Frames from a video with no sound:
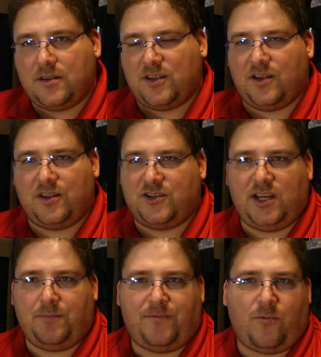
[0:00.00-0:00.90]
The, the
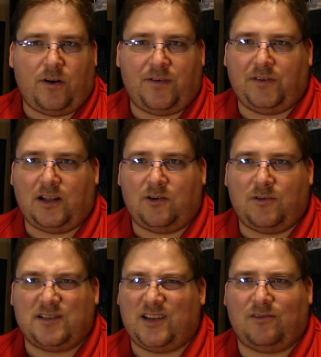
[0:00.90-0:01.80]
cheap $40, $50
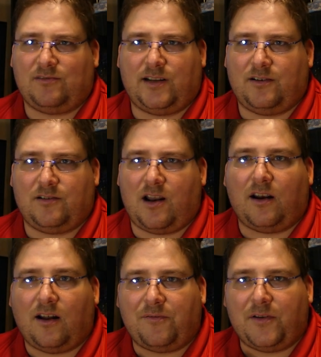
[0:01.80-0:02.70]
ones, they don't, they're not
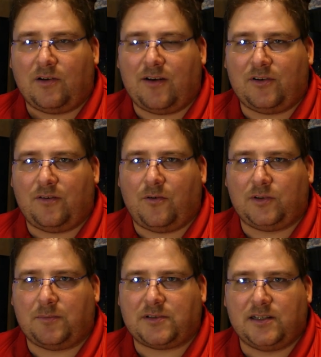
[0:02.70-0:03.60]
enough. They don't have enough of
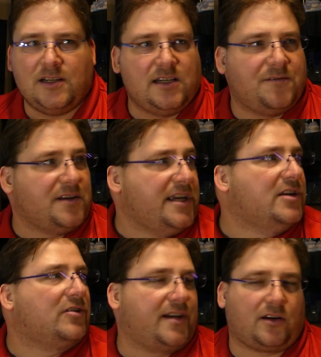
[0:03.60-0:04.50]
them. If, if the,
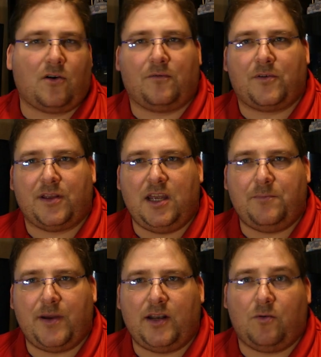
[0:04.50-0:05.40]
heater kicked on for the
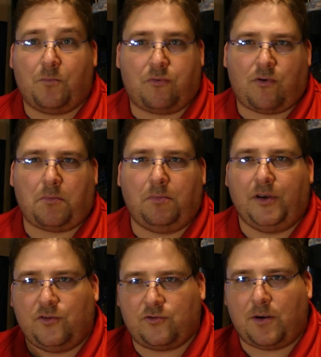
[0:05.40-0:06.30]
heat bed, it would
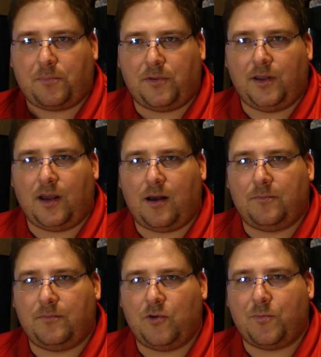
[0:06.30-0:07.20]
probably trip the um,
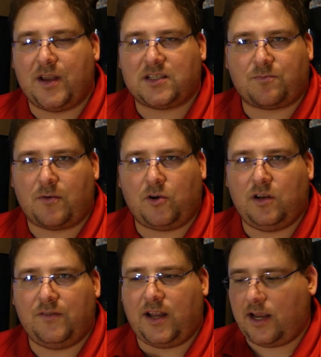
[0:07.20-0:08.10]
UPS. It probably
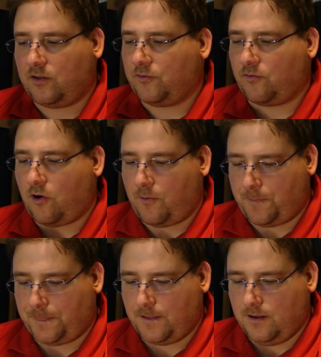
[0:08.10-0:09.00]
couldn't even handle the draw.
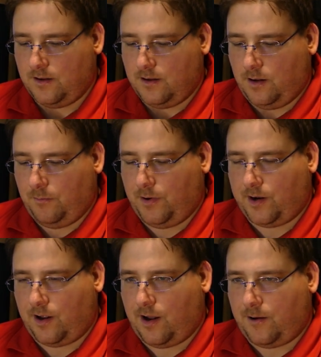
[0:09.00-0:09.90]

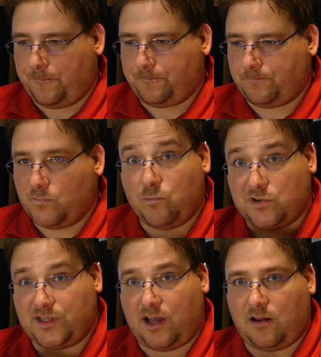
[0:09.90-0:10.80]
But um, we'll
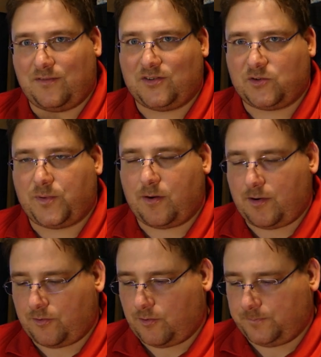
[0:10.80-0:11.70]
see. I'll have to
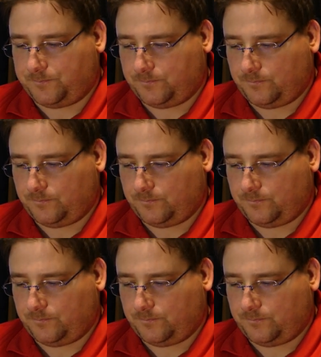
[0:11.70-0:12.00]
experiment with one.